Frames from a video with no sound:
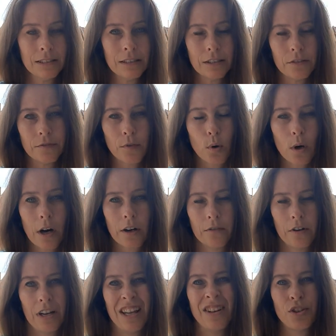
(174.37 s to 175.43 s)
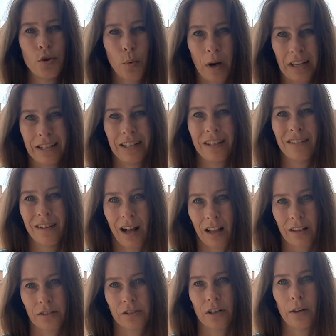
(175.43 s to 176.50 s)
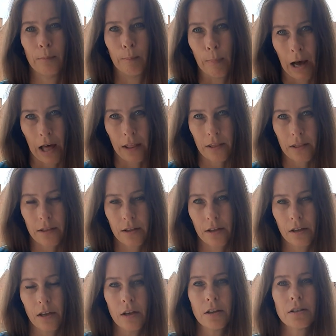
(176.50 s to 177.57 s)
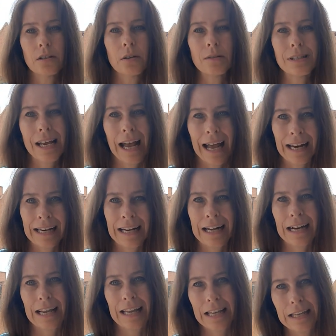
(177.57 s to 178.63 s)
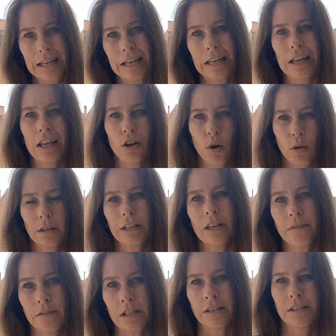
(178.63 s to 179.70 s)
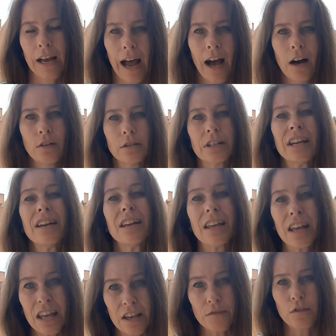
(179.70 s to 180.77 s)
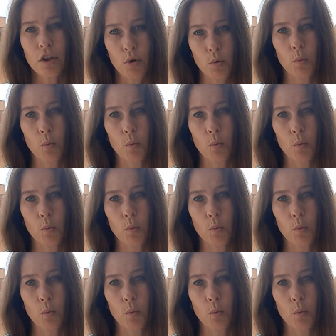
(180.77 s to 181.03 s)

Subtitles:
is $420 a month. So technically it all evens out if you